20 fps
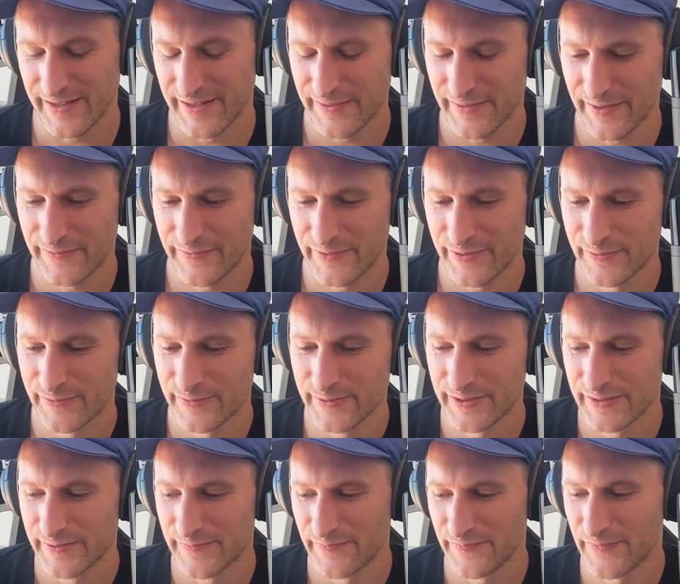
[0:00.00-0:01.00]
think
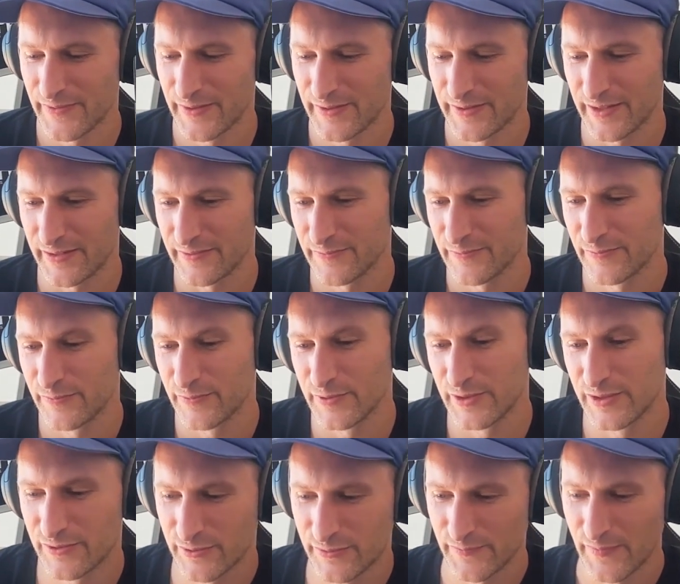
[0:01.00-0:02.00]
we
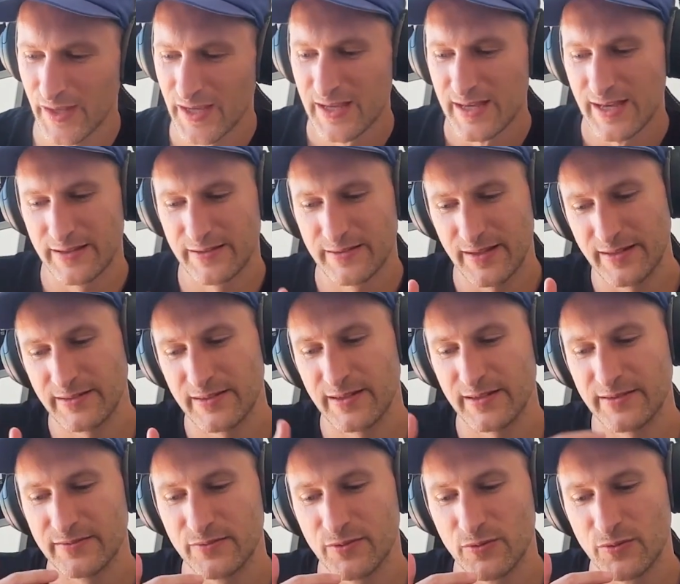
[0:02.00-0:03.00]
need to,
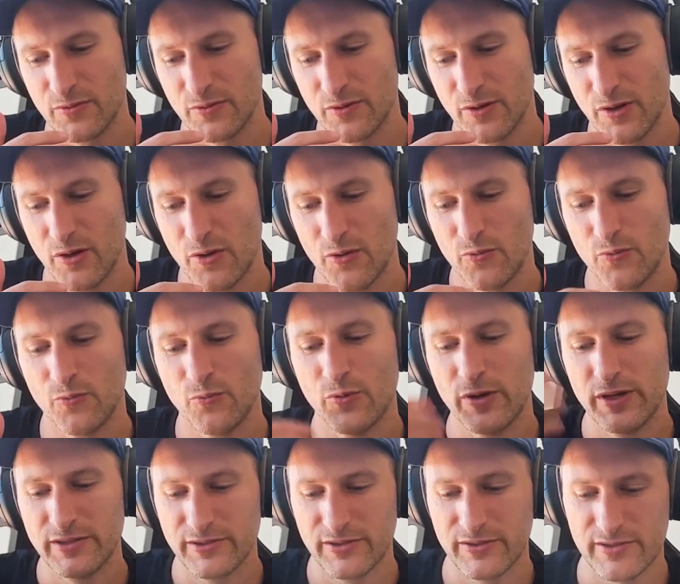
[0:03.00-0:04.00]
and
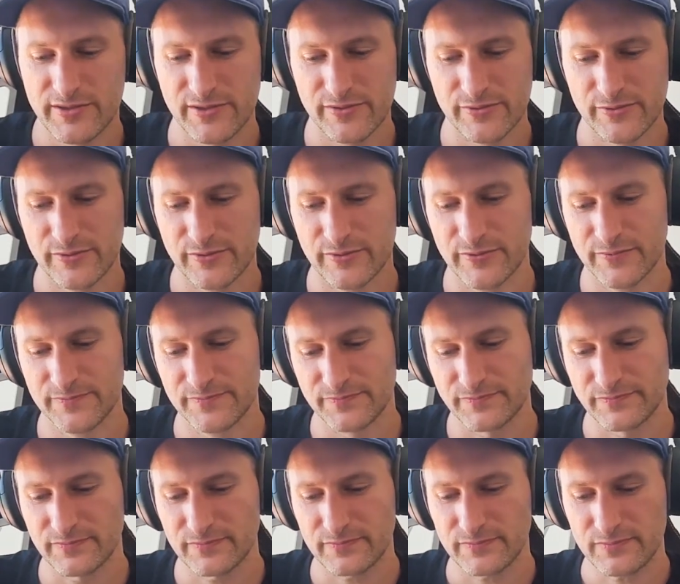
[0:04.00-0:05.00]
when does a
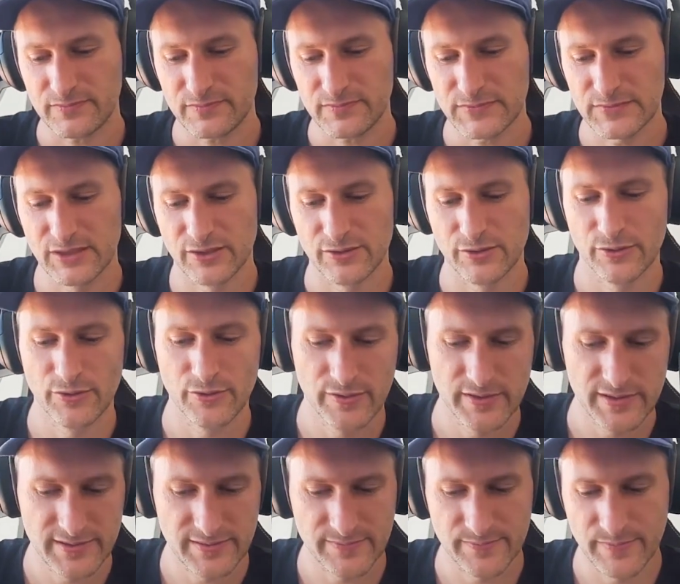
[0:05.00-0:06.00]

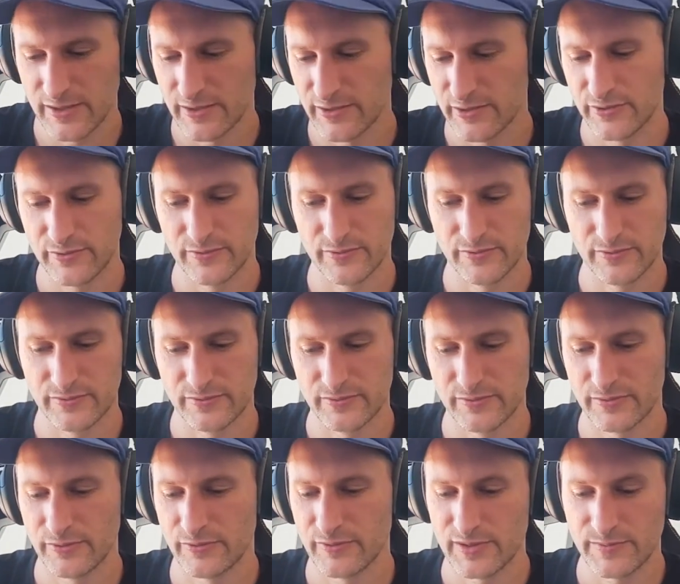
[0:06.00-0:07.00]
US bank,
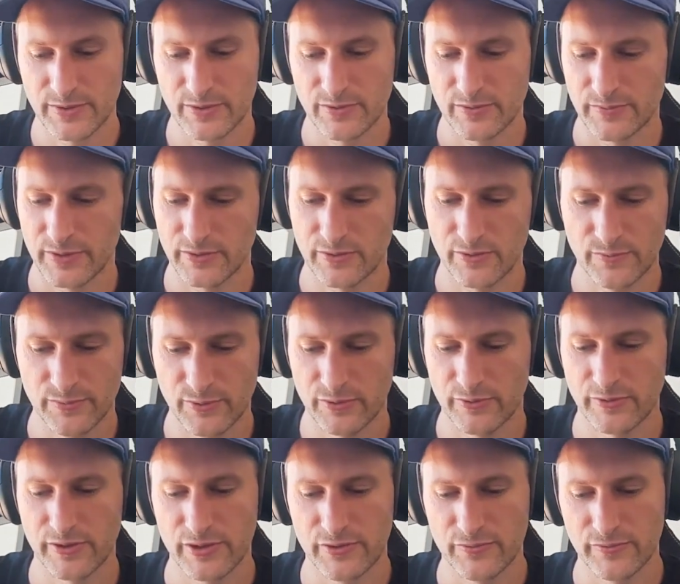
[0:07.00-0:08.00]
a US Bitcoin bank or
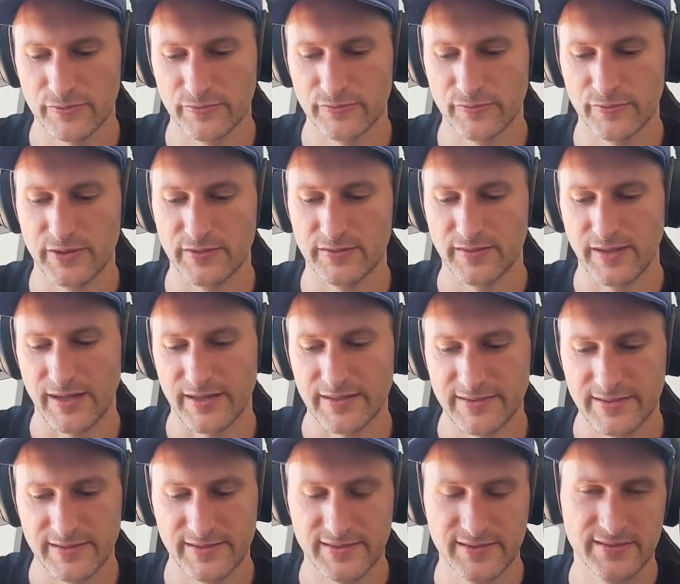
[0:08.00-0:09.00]
brokerage will
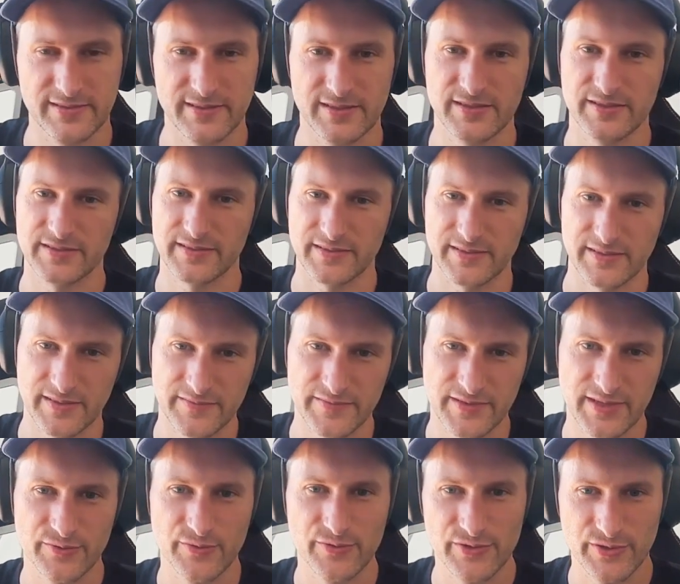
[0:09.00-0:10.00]
add this is if
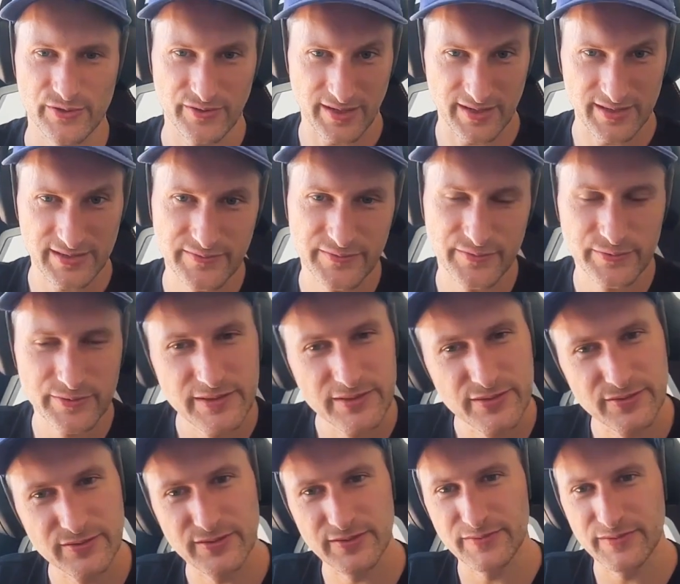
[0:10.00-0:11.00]
their user ask for it.
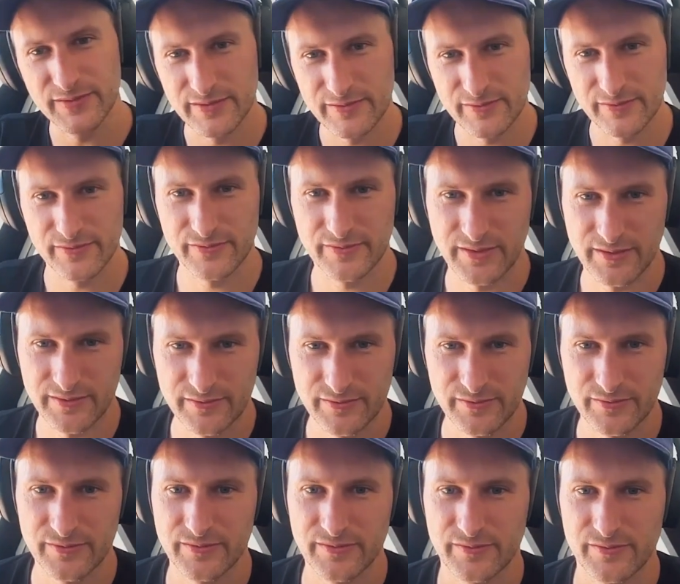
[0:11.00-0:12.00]
So I think,
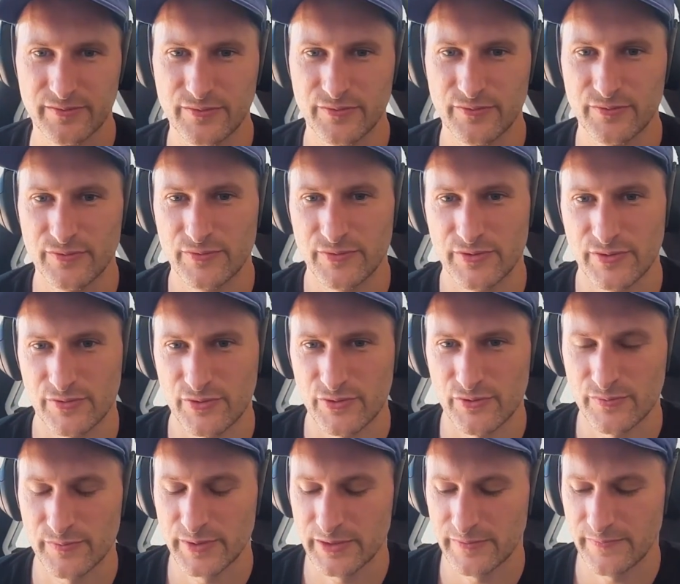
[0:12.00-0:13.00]
user
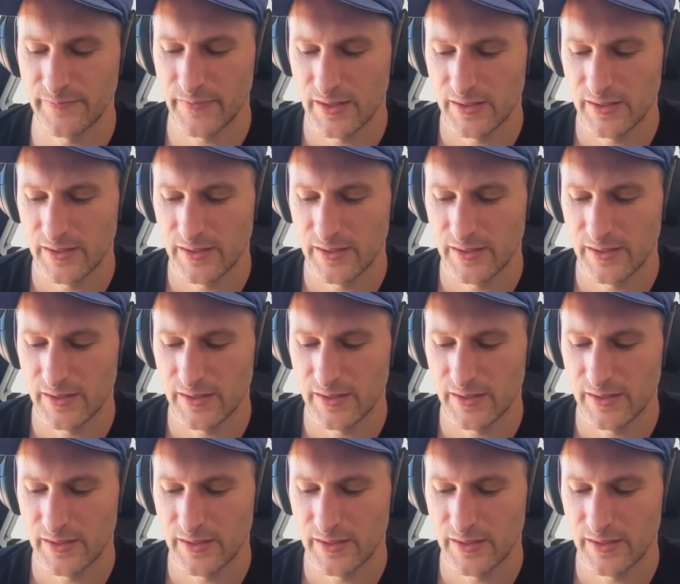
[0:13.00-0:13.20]
should be